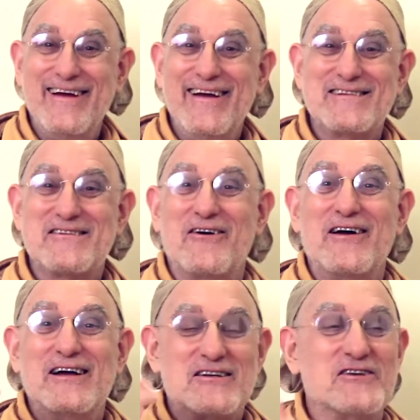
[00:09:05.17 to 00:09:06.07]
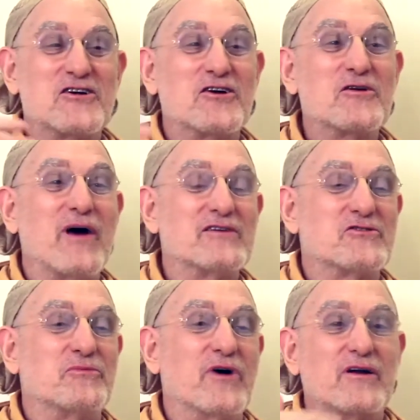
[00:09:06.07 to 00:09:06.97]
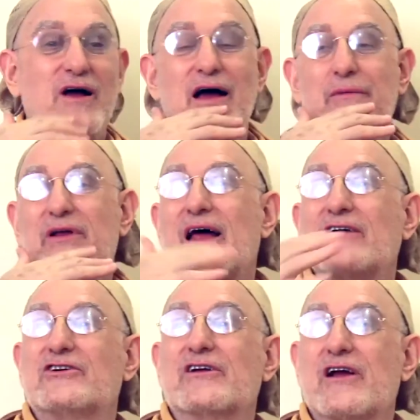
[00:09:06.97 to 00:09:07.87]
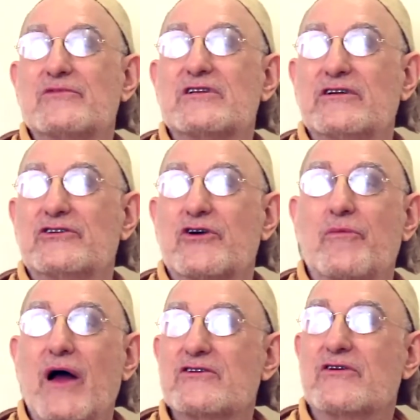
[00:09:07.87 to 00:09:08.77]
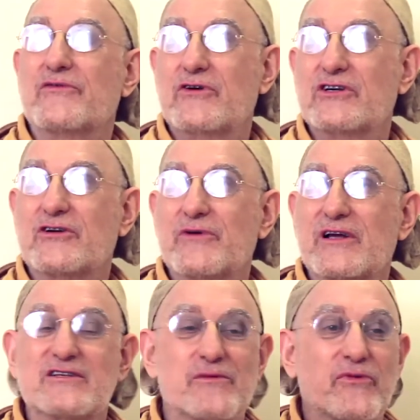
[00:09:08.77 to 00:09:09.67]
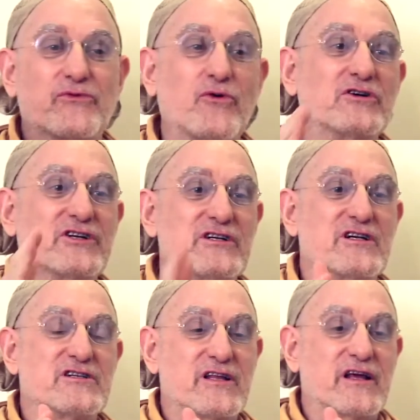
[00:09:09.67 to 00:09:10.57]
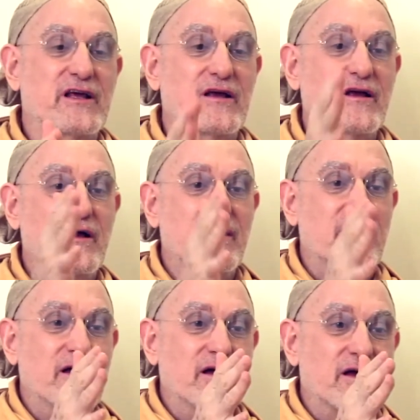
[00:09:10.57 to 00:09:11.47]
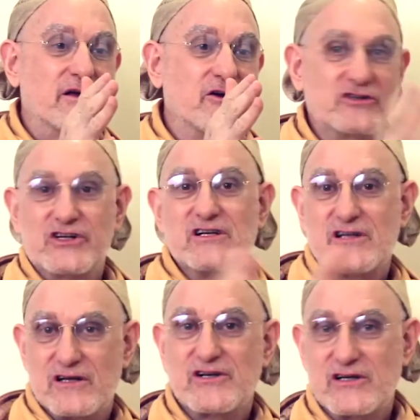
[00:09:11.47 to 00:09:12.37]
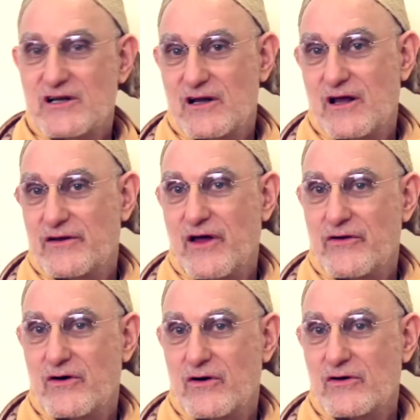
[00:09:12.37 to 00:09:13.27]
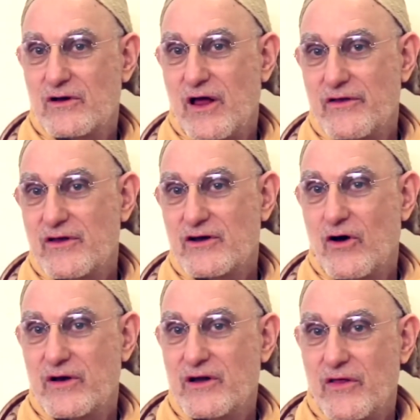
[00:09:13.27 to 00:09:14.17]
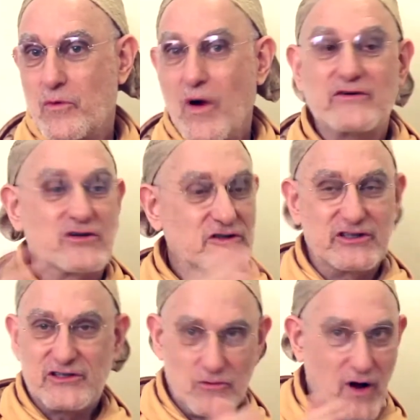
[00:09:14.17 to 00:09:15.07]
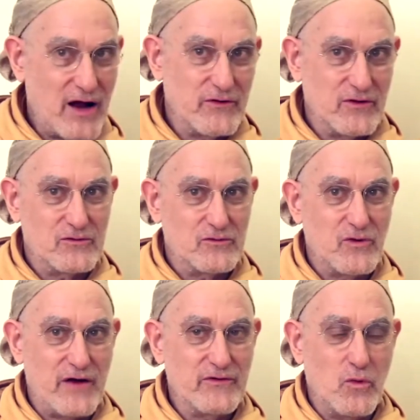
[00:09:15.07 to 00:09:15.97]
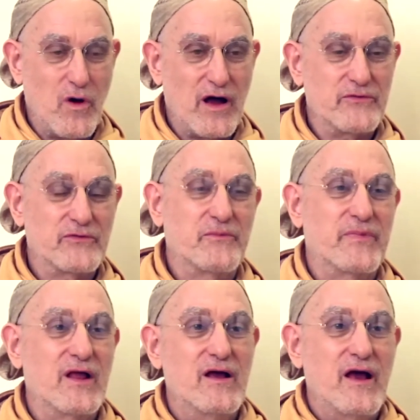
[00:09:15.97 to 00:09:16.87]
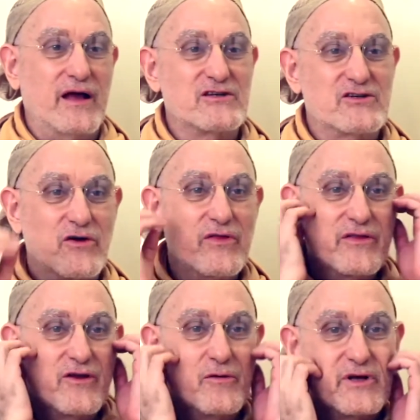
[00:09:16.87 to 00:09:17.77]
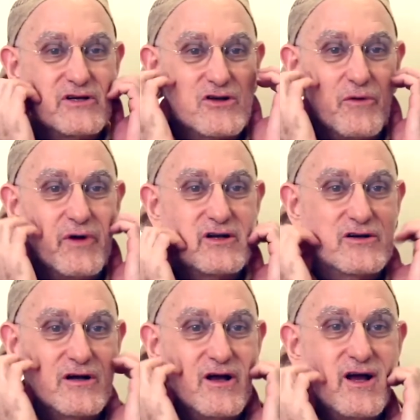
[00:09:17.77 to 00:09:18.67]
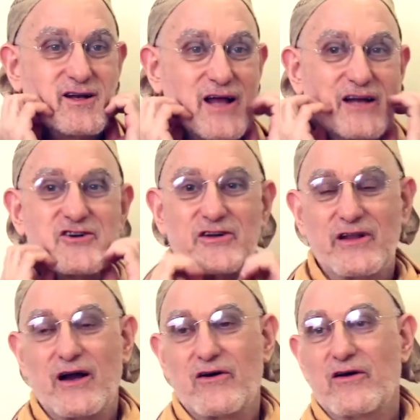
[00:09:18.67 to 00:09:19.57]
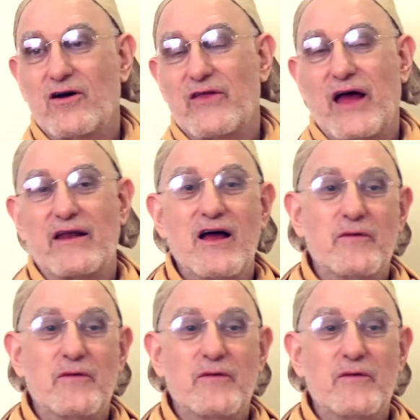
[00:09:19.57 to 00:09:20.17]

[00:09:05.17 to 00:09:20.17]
So she's heard about Subhadra, but now she comes in, she reminds her of Krishna, because before she's just thinking, she's another wife, so she's a rival wife. And so then there'll be so much tension there and all that.